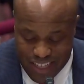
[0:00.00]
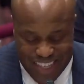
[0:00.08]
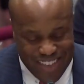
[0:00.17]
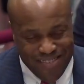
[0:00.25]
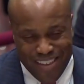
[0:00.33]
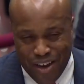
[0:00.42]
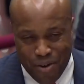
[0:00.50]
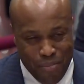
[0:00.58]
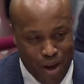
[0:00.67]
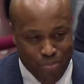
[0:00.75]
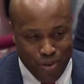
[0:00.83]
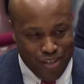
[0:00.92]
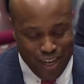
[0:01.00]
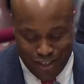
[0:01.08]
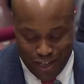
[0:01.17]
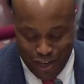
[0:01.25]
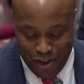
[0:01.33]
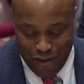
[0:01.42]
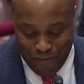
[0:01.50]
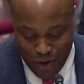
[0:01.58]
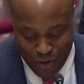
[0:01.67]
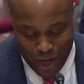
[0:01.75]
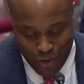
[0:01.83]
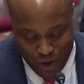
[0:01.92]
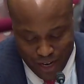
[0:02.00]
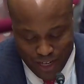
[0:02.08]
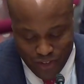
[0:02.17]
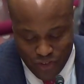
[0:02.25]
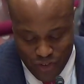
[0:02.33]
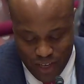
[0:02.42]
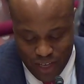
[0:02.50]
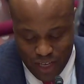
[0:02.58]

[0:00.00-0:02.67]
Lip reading: is not about protecting voting rights.